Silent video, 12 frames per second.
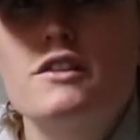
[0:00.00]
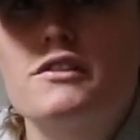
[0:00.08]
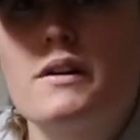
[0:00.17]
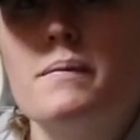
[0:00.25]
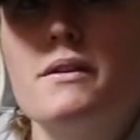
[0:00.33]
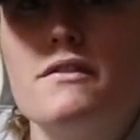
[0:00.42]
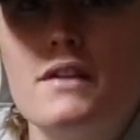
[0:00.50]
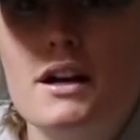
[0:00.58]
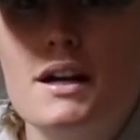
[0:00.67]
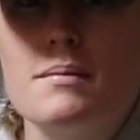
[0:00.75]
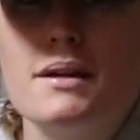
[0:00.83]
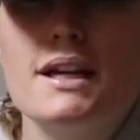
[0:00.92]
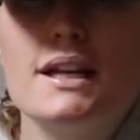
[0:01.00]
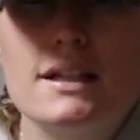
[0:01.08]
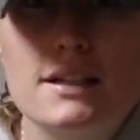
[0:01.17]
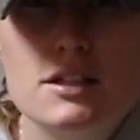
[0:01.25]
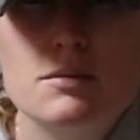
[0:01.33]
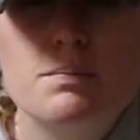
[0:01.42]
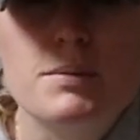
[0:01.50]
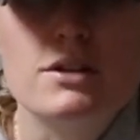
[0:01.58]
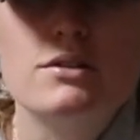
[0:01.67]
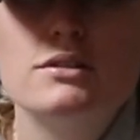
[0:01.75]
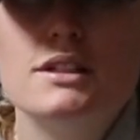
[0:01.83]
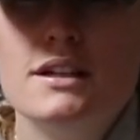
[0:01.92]
from the very beginning. Let's
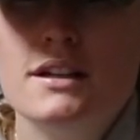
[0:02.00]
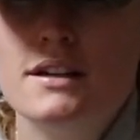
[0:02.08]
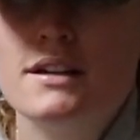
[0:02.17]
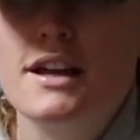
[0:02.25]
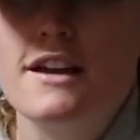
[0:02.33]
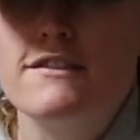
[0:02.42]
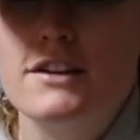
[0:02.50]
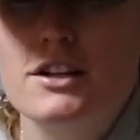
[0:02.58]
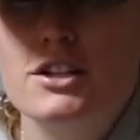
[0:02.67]
build a very